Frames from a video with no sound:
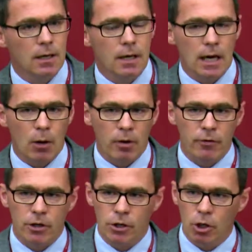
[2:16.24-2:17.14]

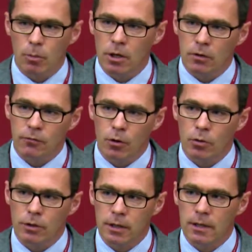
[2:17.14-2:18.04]
However, human
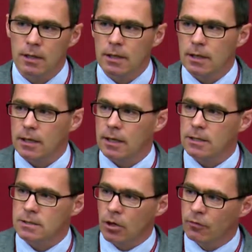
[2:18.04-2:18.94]
unfolding
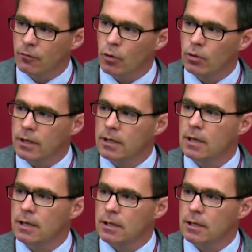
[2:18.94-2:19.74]
is unfolding